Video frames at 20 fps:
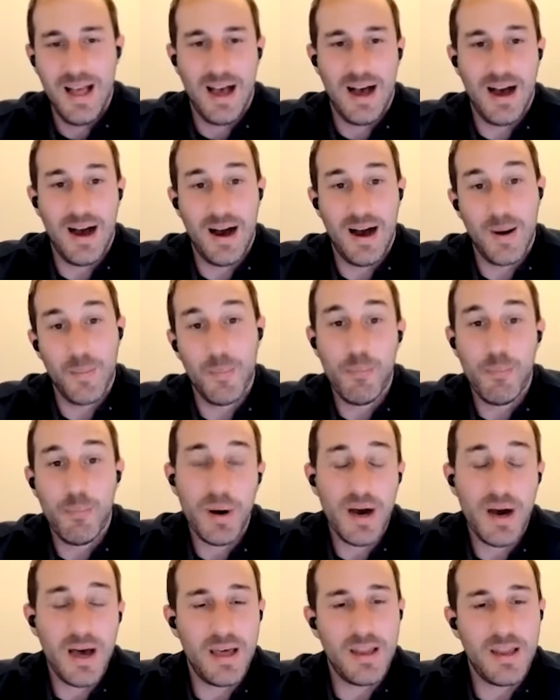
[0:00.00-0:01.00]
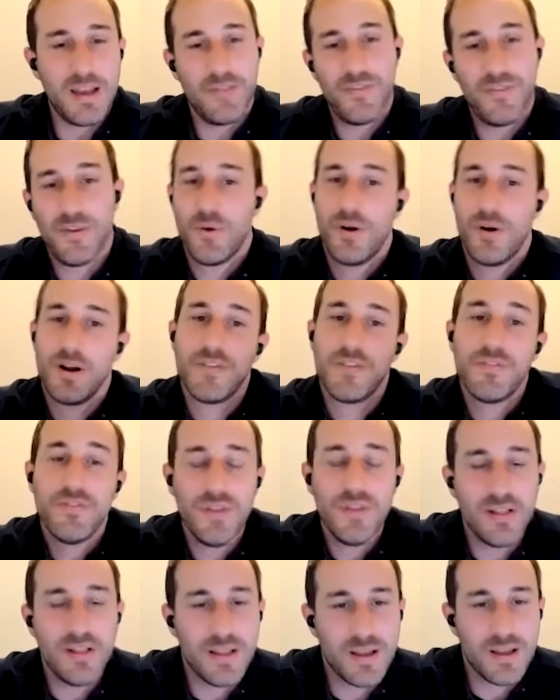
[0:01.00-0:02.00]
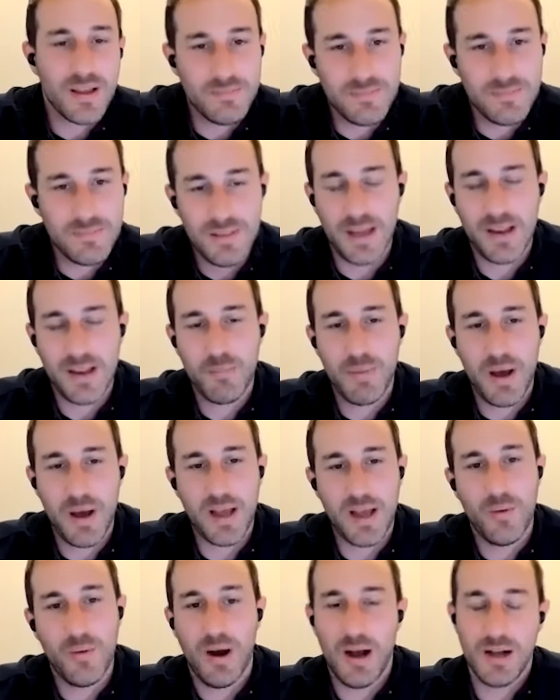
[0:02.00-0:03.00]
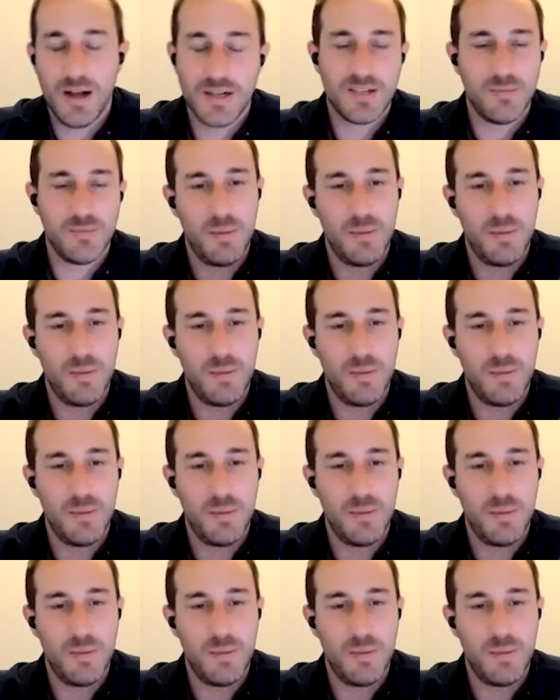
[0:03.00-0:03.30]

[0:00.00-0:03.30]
Um, but if you're already feeling like buying a watch,